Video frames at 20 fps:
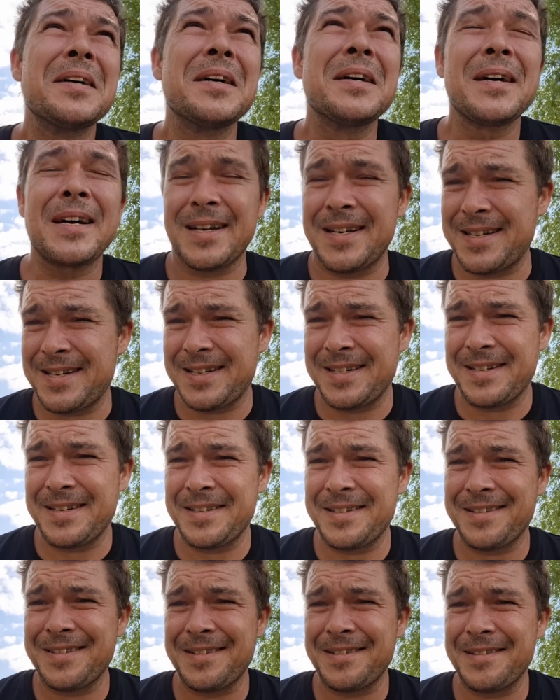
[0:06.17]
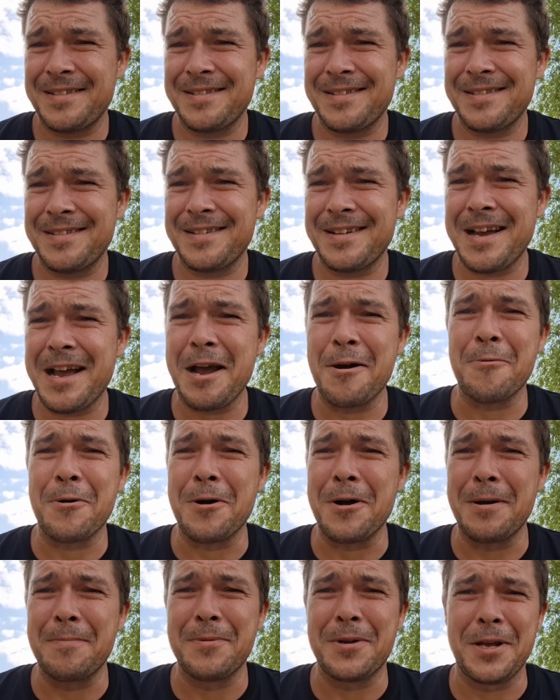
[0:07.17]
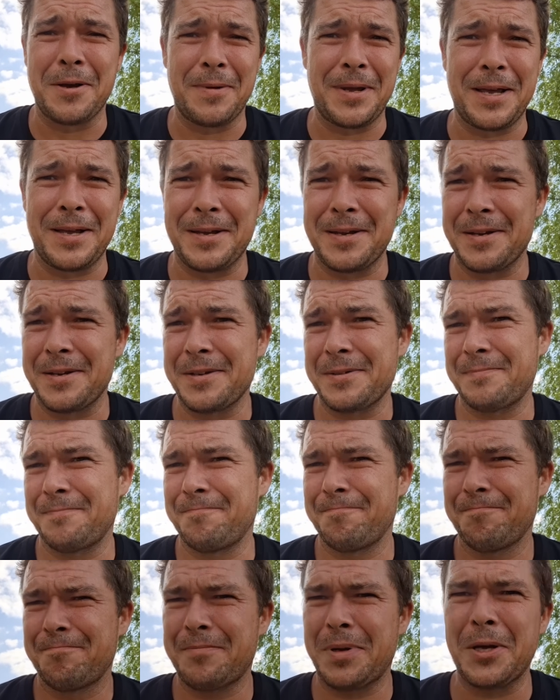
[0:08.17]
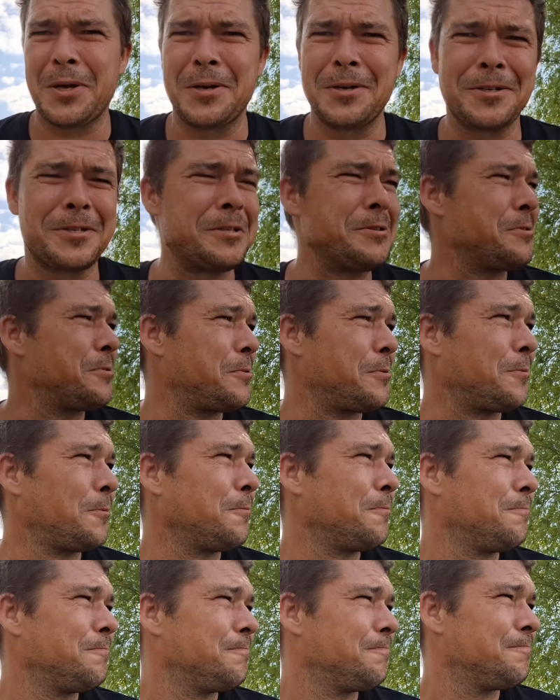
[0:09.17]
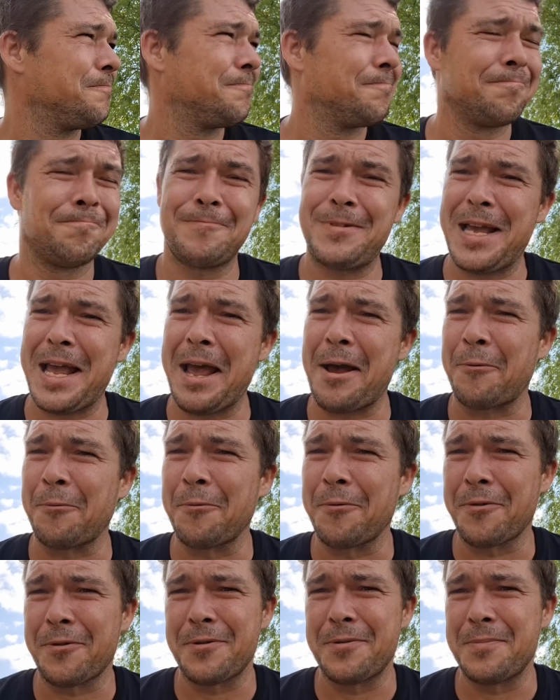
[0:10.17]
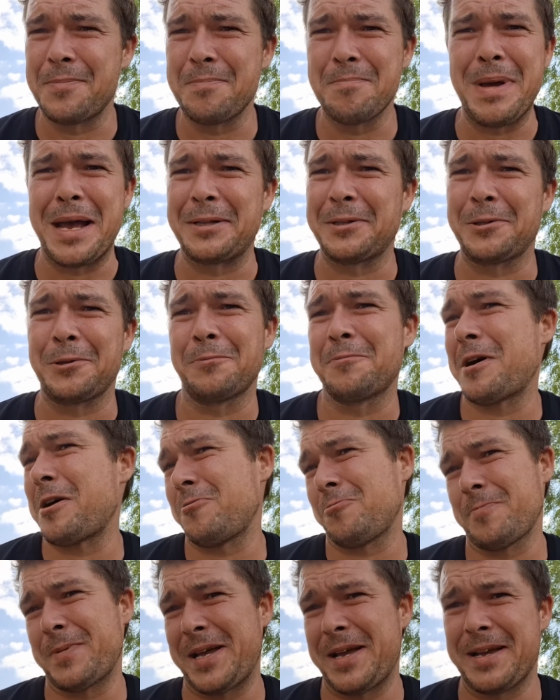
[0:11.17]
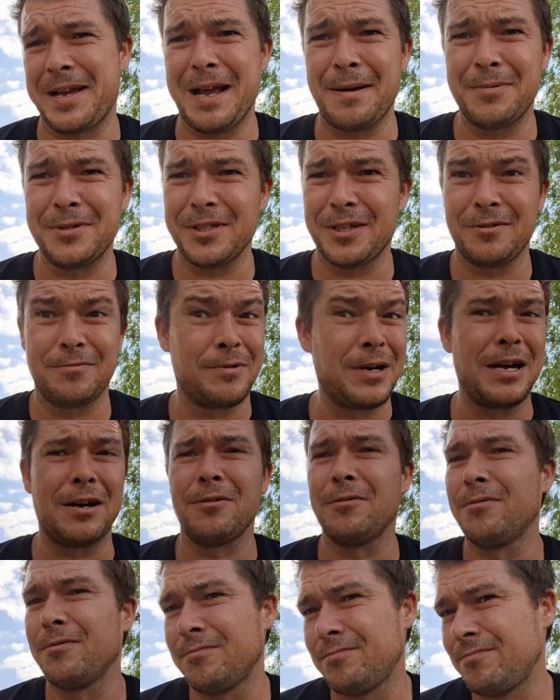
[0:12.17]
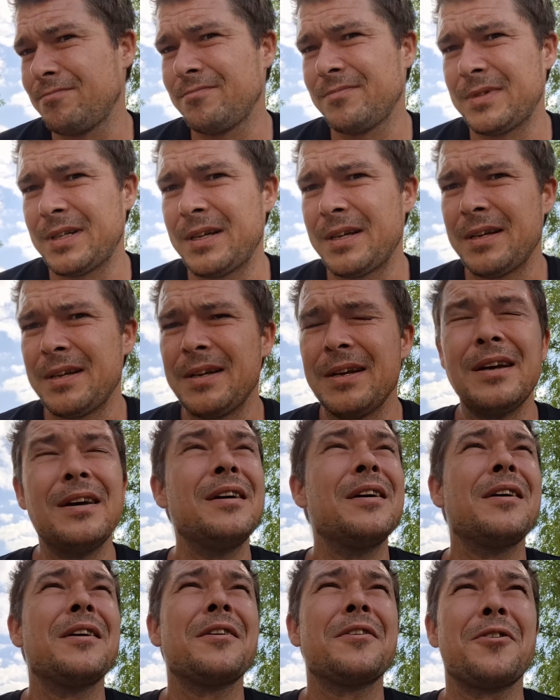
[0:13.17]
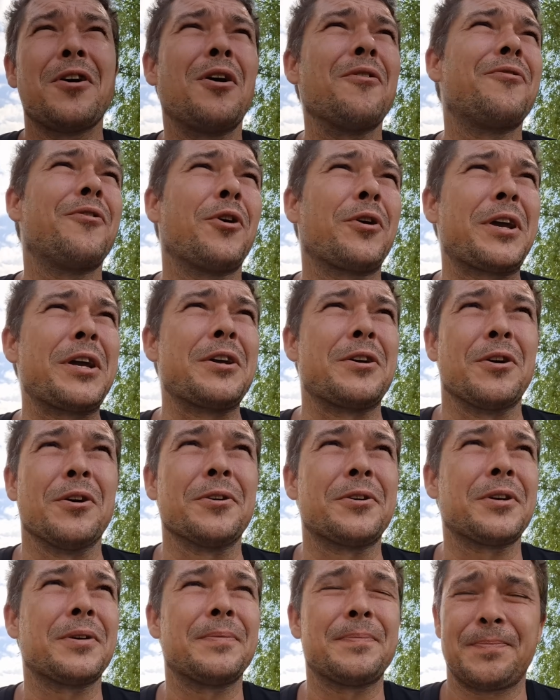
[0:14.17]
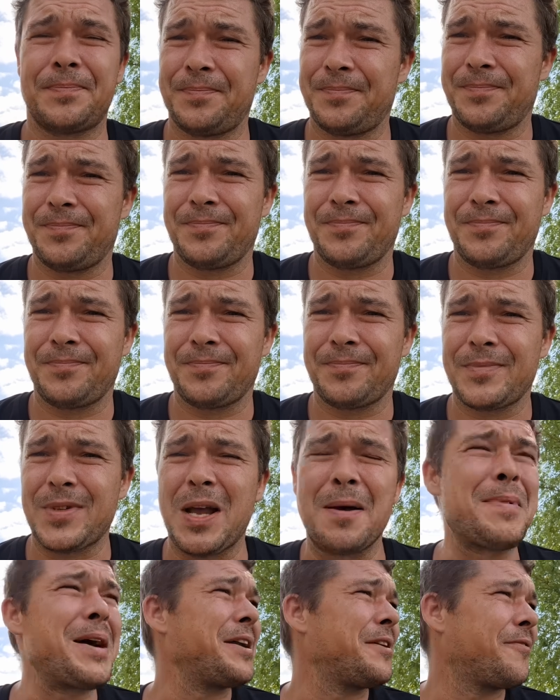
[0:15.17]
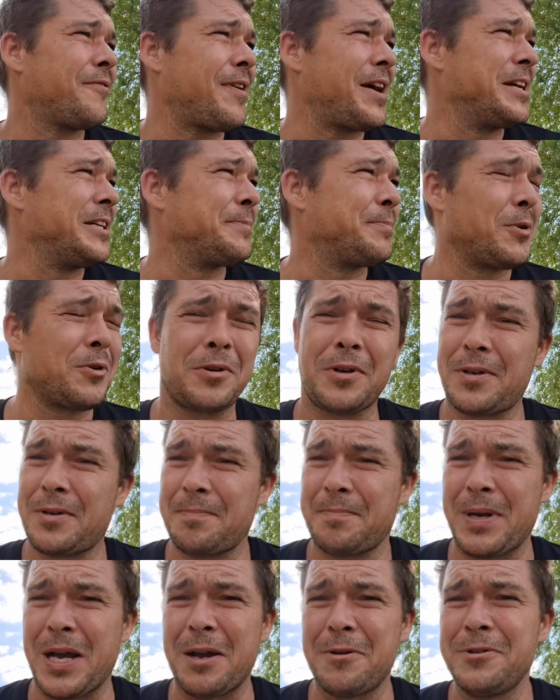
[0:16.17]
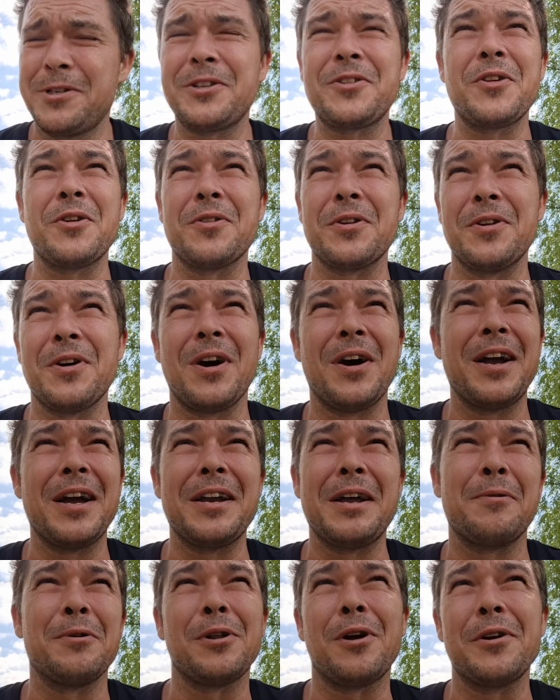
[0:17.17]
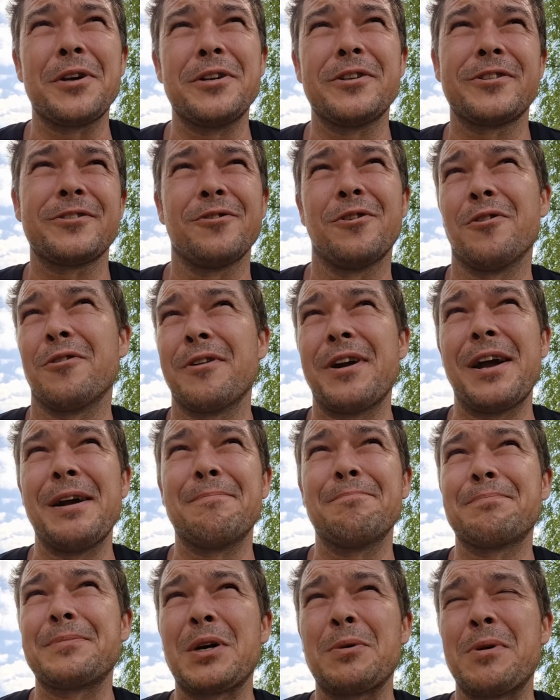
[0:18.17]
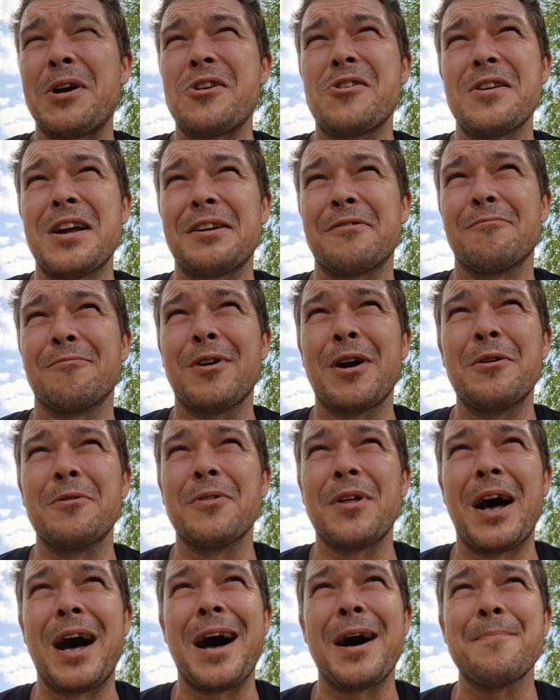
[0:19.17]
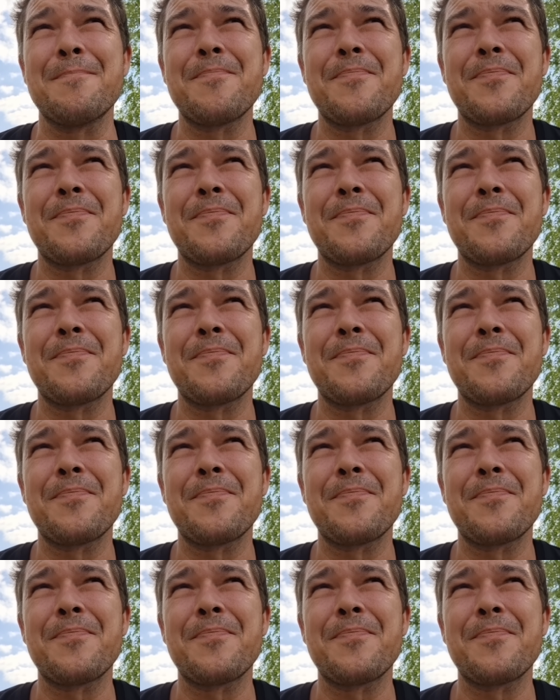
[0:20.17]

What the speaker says: How I'm doing personal health and mental well-being episode. Well, not fucking good. I made a Facebook post the other night. I know a lot of you saw it. I wish I hadn't wrote that.